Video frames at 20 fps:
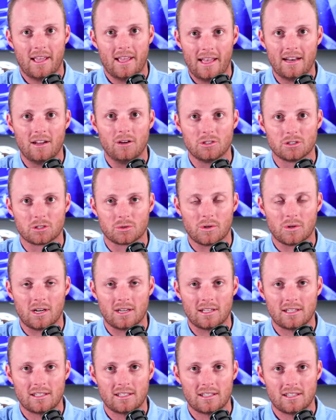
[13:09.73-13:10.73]
Ed
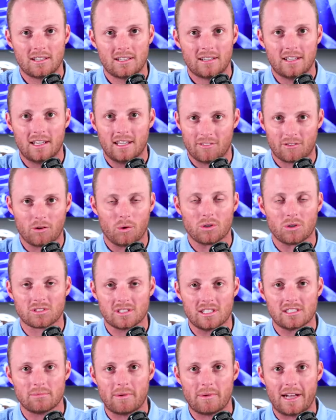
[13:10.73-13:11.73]
Ogeron, and of
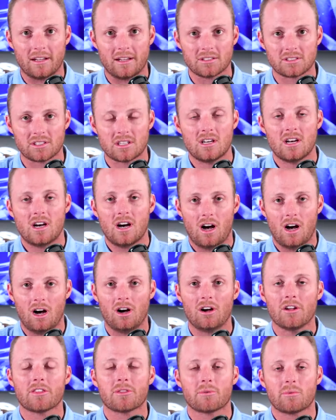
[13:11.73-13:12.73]
course Les Miles,
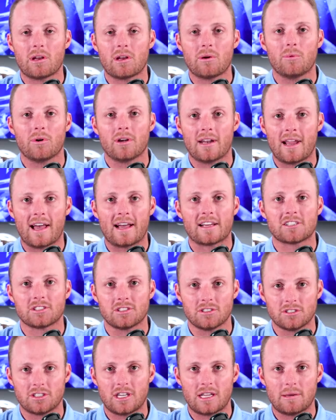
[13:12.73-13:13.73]
all three won
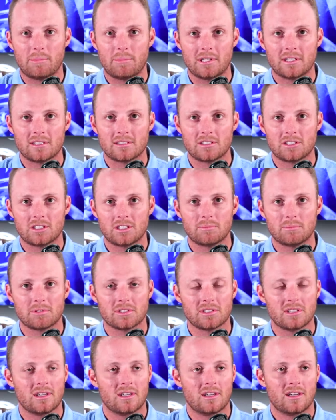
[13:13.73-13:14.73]
national
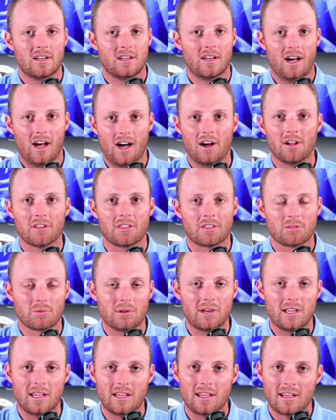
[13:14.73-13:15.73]
championships. All
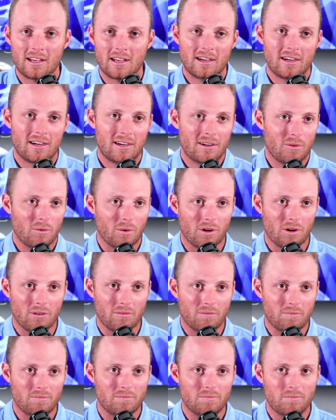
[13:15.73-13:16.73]
three
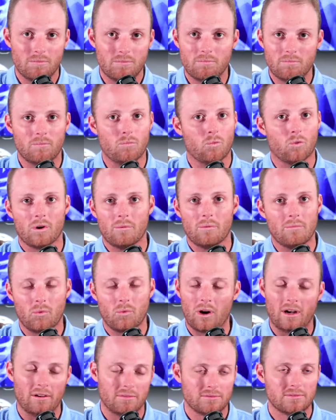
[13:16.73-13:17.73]
were,
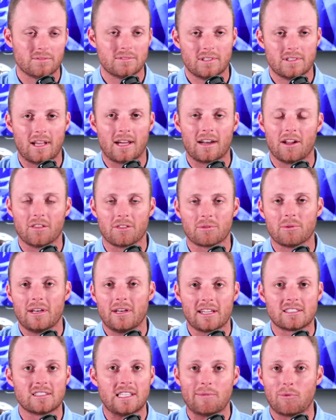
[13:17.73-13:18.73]
not all three.
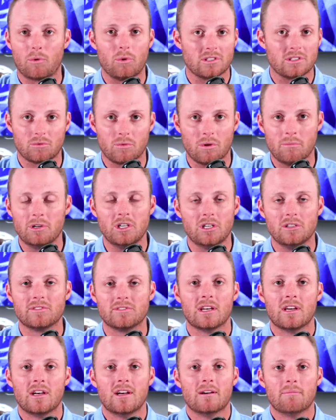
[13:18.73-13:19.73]
Nick Saban wasn't
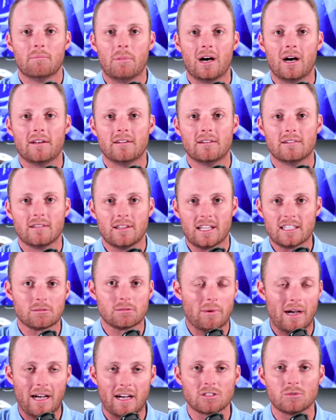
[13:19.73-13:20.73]
removed, but
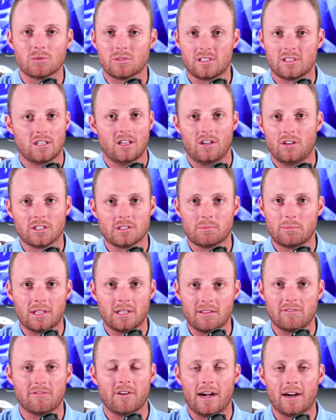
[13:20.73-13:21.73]
Les Miles was
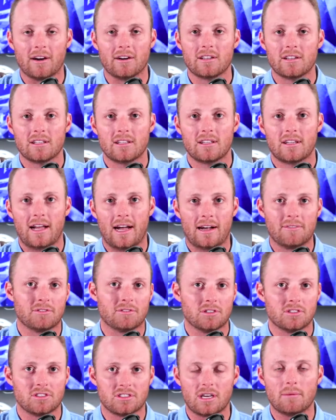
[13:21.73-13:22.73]
ultimately fired
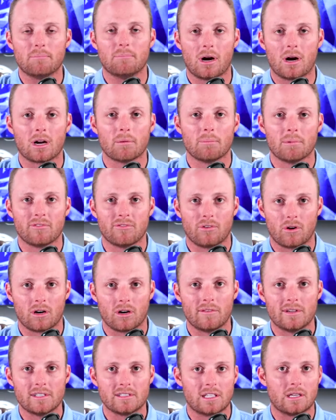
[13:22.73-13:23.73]
after subpar
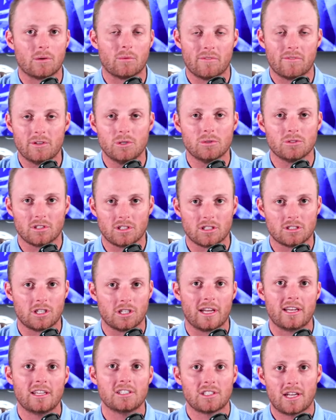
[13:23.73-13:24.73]
performance and a refusal to
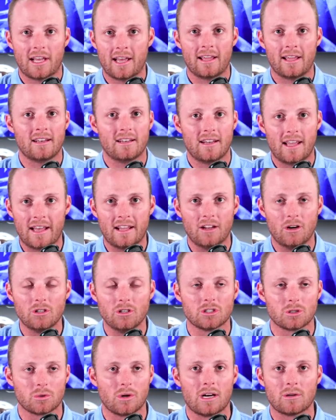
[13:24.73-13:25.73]
change. And Ed
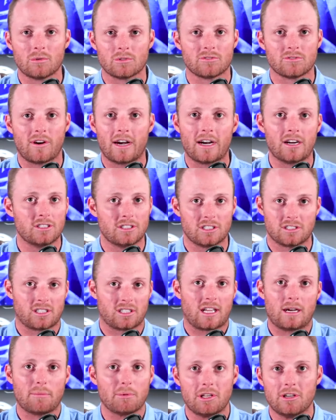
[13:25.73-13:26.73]
Ogeron was fired
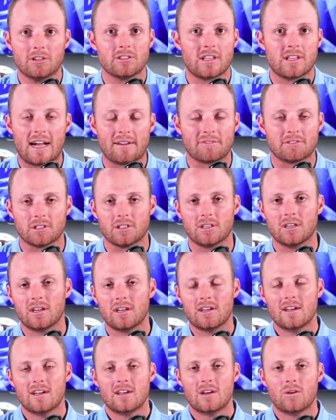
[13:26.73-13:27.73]
just a couple years after
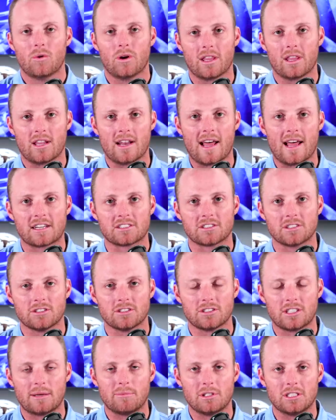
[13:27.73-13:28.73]
winning the national
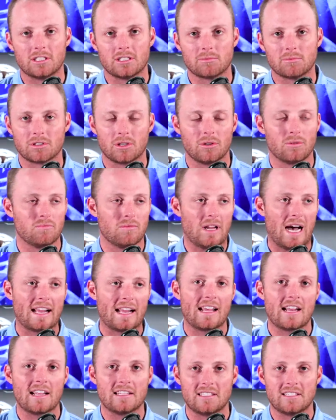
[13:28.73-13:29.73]
championship. So
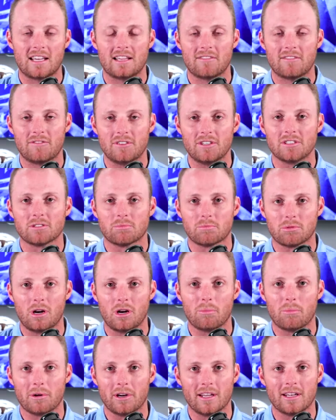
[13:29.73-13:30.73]
9 out of 10 feels
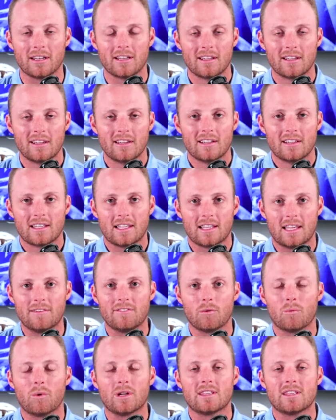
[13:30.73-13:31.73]
appropriate
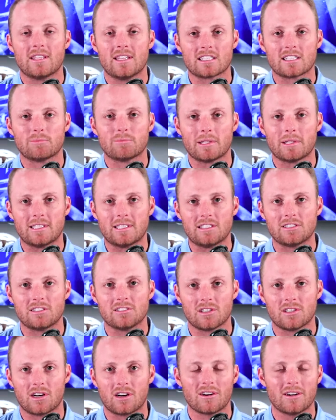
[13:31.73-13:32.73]
given what the
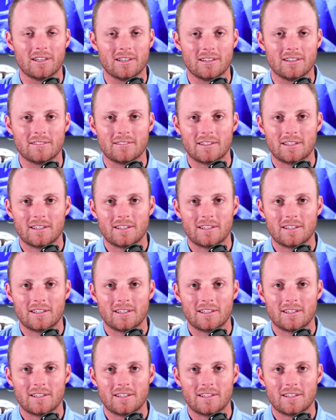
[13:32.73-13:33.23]
expectations are and